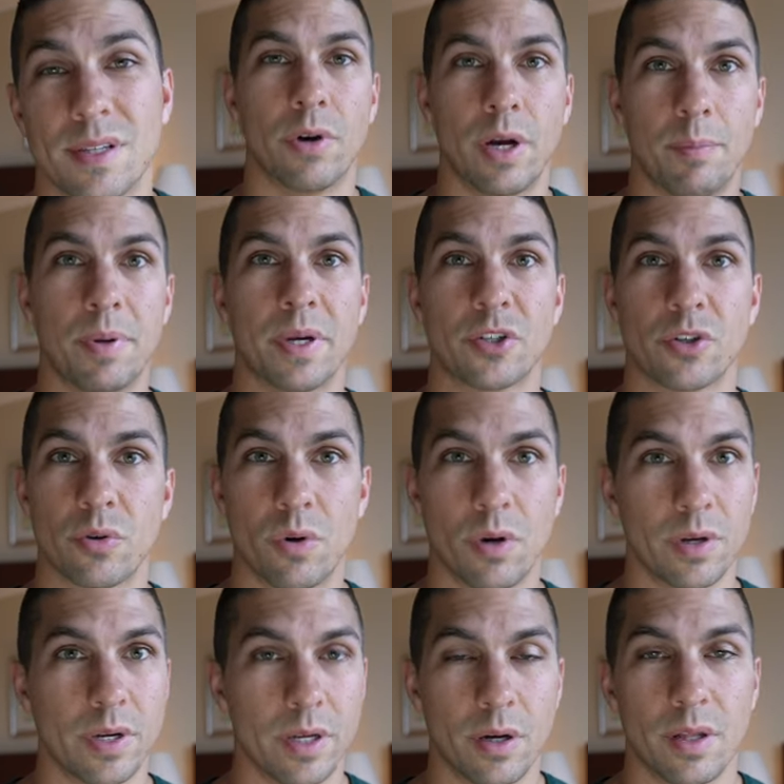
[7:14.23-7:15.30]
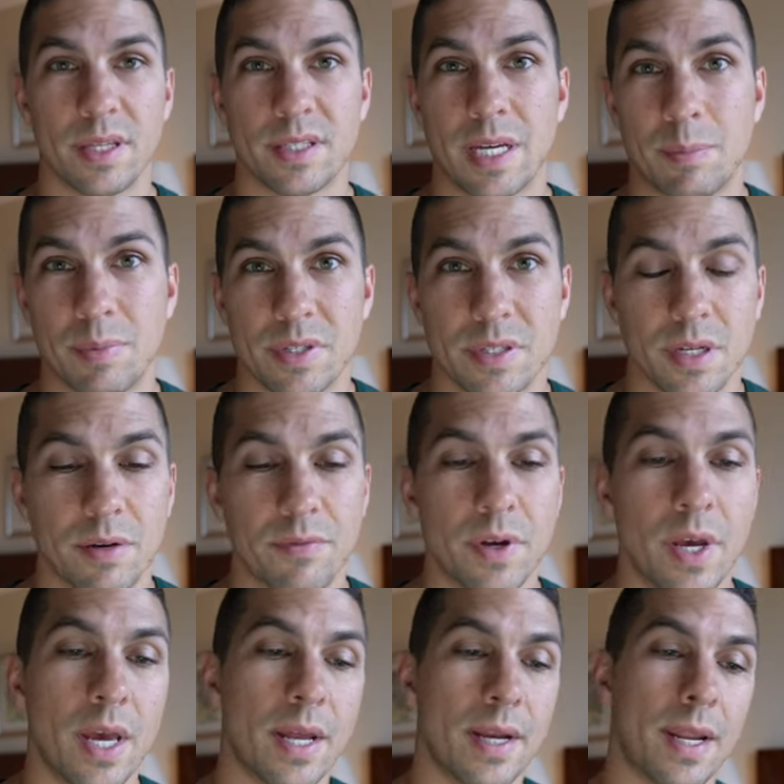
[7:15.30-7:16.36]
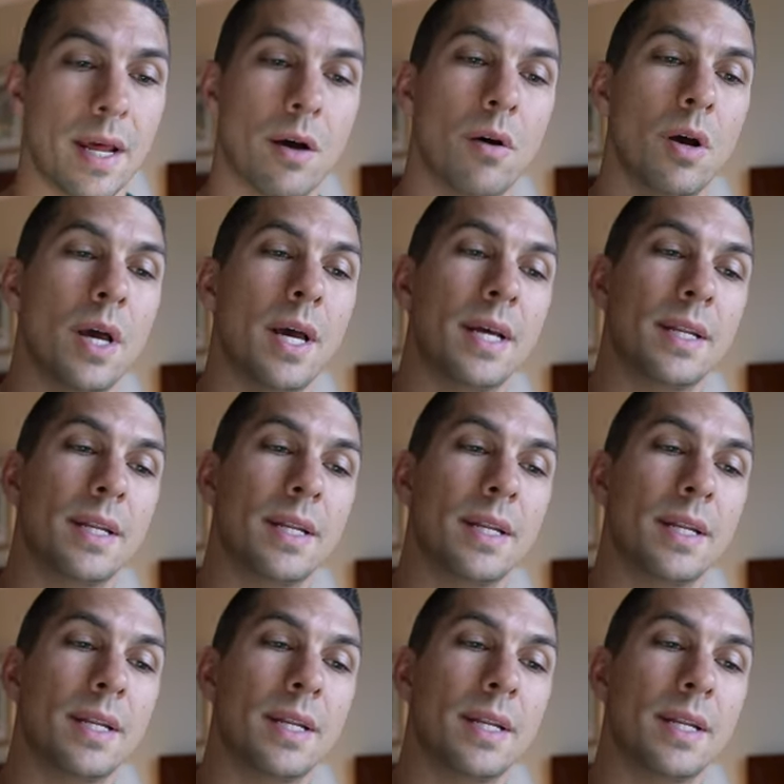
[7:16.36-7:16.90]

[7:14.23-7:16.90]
great picture quality, all that type of stuff. Now,